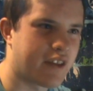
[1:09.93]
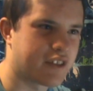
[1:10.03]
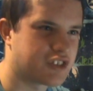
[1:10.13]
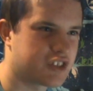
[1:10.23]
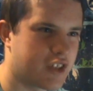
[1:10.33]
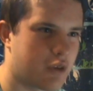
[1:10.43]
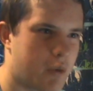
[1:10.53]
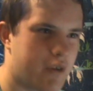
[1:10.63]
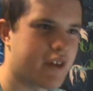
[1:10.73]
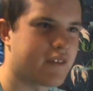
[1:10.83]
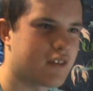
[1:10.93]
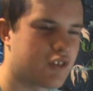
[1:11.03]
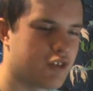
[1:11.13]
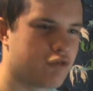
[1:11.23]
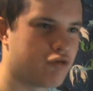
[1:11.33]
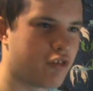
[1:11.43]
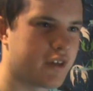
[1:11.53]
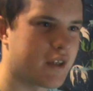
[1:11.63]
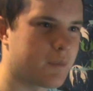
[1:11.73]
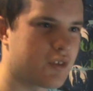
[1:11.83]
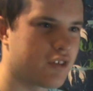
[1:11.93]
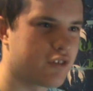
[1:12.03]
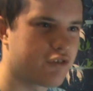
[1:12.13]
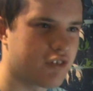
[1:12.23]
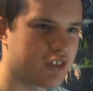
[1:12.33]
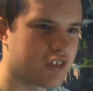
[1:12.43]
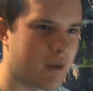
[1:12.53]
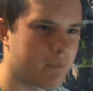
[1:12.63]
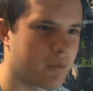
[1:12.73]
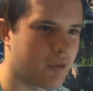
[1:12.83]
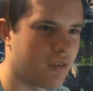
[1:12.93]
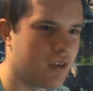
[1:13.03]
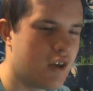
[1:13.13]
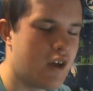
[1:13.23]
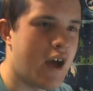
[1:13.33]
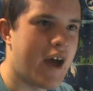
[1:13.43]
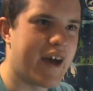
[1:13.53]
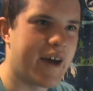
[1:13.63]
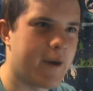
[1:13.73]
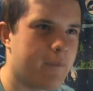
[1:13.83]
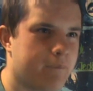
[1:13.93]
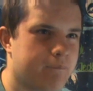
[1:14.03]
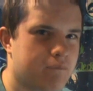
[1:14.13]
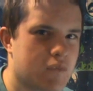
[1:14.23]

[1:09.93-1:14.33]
like Shadow Warrior and the two droid episodes, for example, um,